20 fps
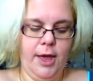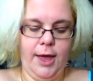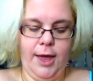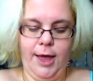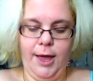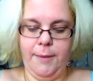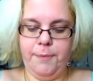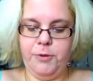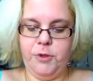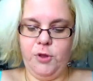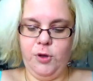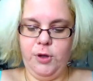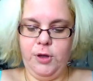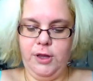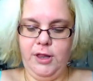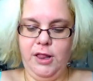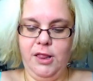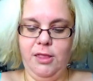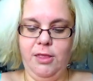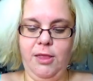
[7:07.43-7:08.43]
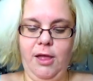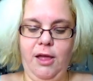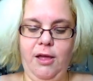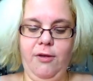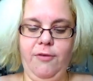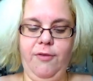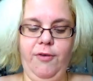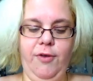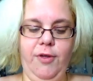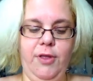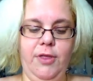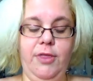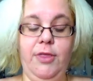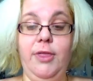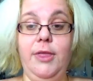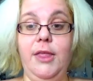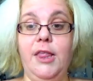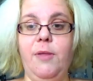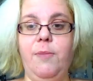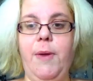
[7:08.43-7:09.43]
Absolutely love
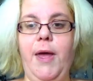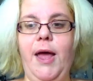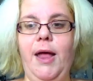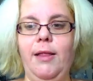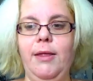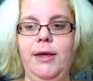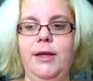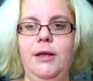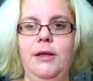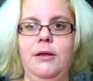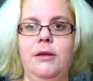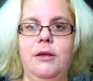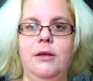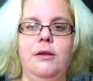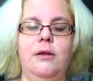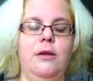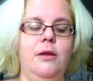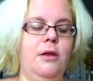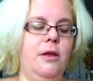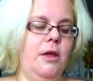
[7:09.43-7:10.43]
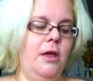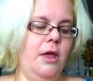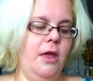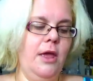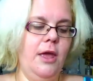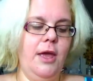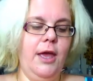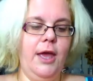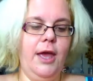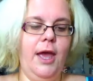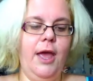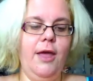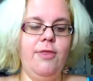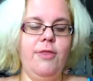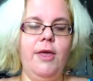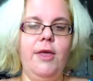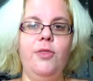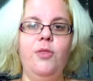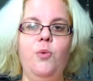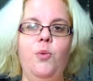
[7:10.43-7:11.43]
this palette. And
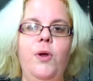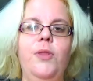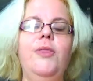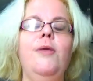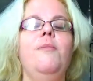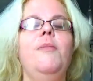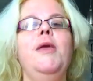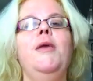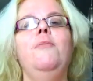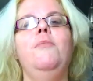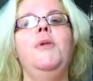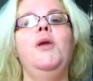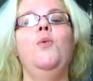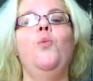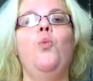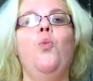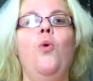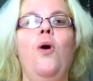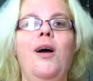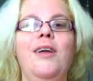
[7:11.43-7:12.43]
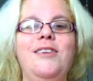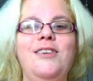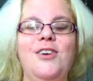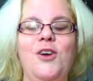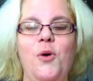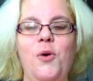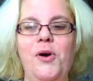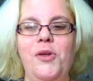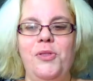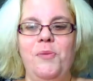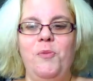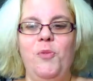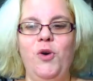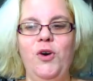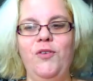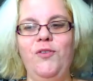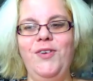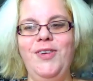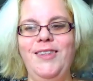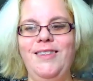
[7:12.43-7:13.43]
then the one that made me want to go on the
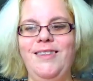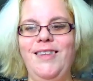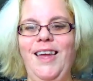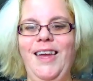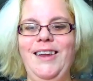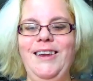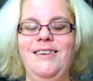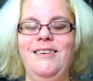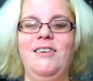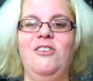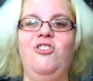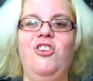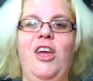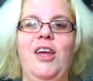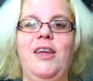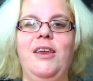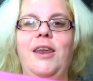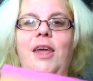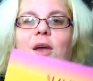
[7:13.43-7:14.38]
Morphe site to check it